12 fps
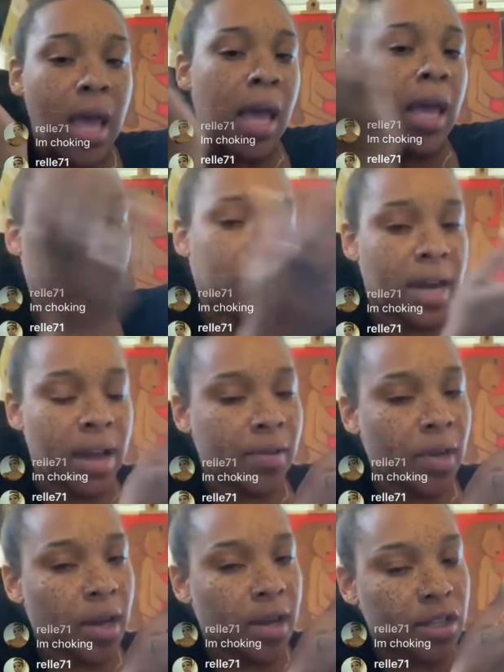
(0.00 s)
can have
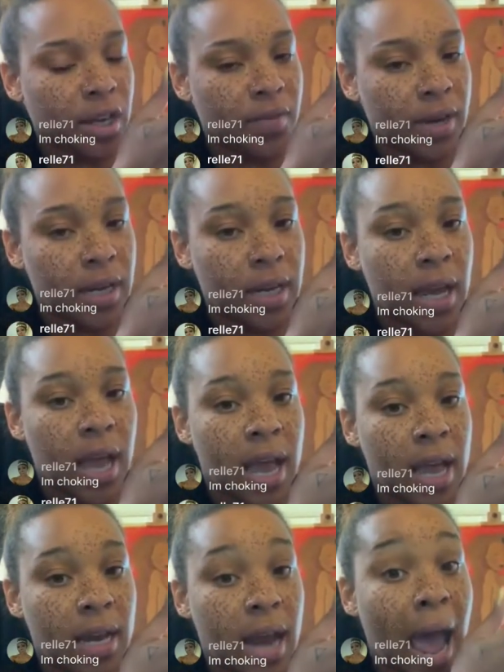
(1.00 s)
longevity
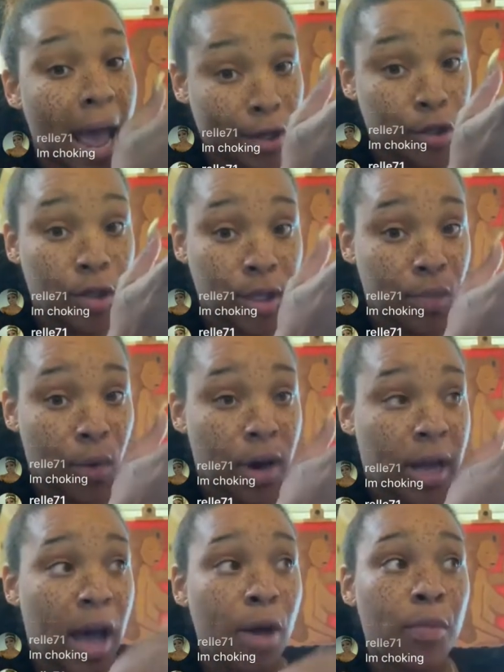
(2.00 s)
and actually work
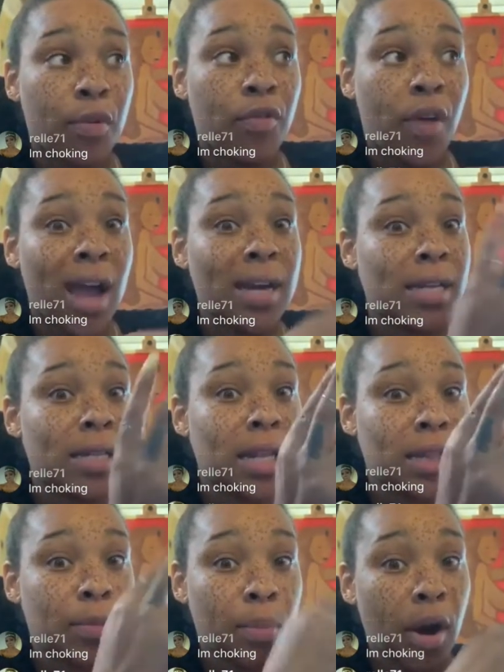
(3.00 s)
out, provided that the
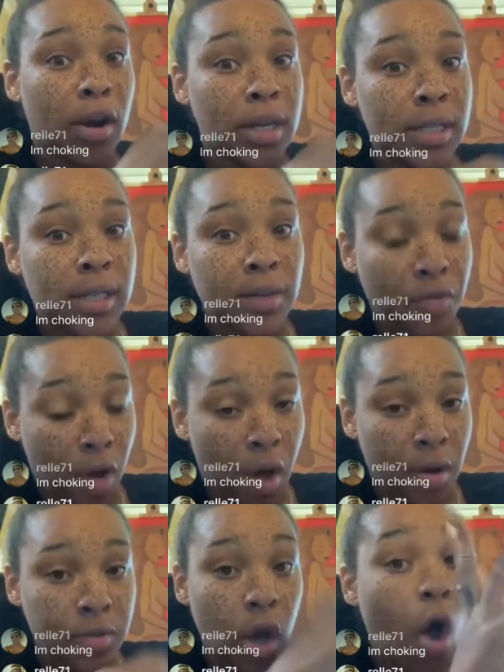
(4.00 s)
parties
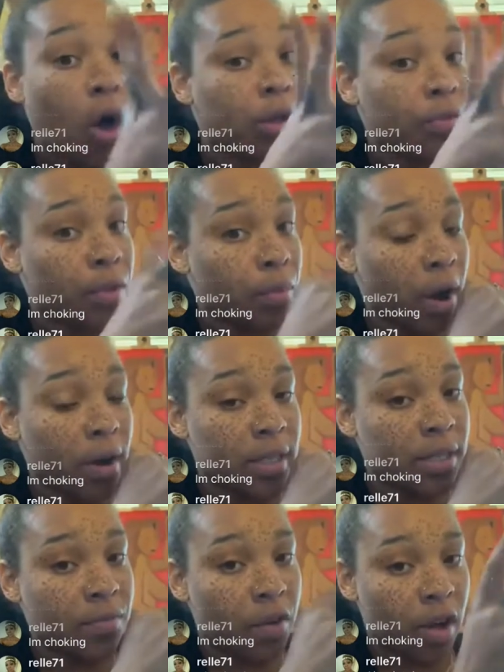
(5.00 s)
involved, all of the parties
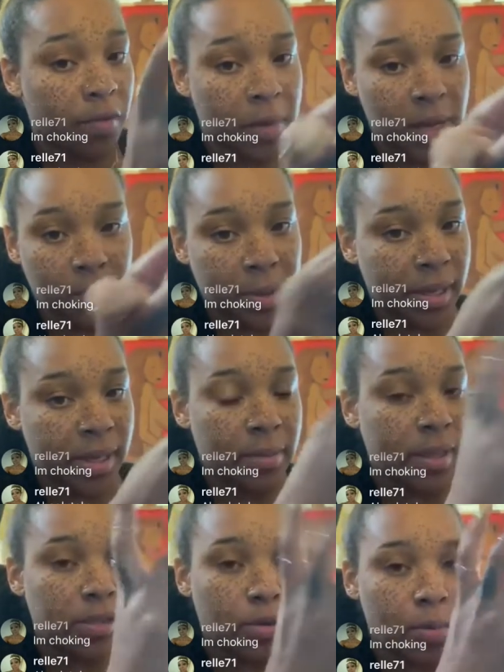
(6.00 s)
involved, be it
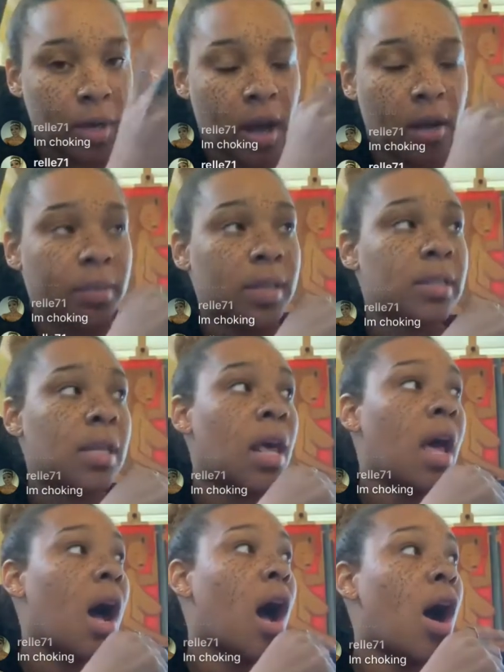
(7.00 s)
polygamous or monogamous,
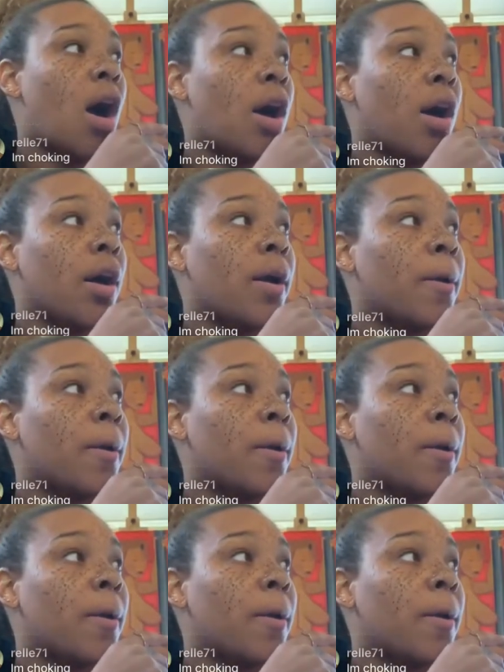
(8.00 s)
are,